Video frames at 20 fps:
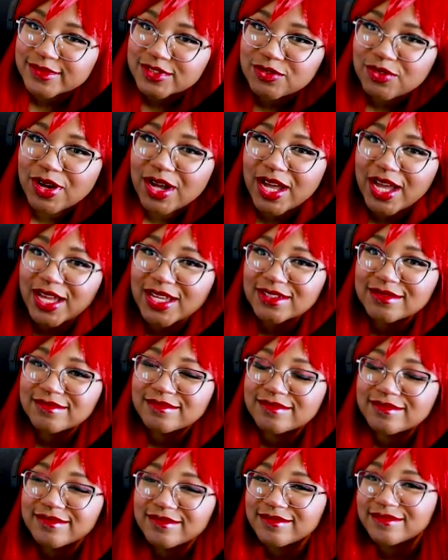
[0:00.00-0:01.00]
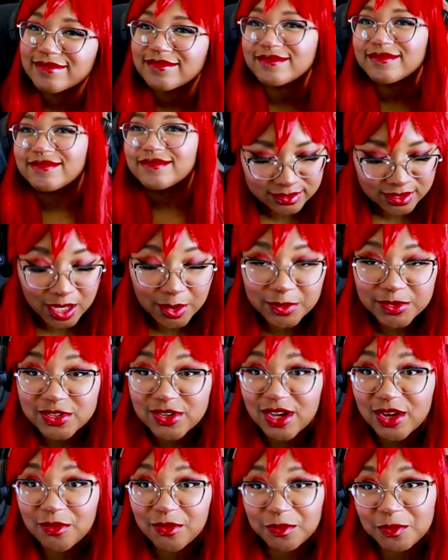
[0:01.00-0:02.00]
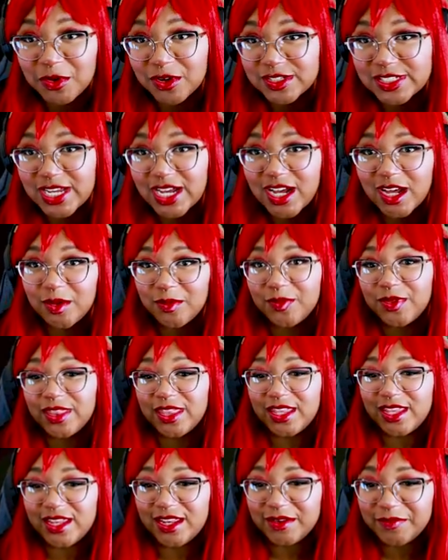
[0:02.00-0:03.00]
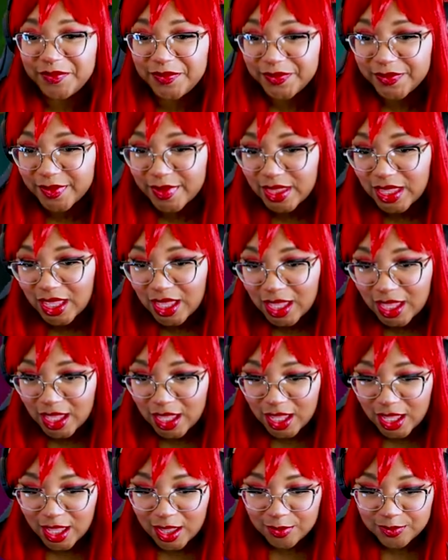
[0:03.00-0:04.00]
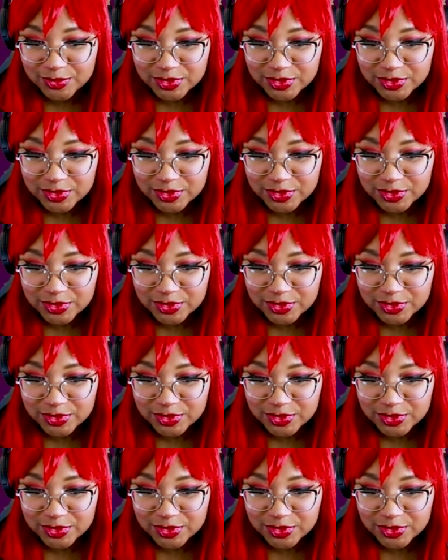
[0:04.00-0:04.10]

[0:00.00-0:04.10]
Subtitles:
Why? I'm gonna try one more time and then, I'm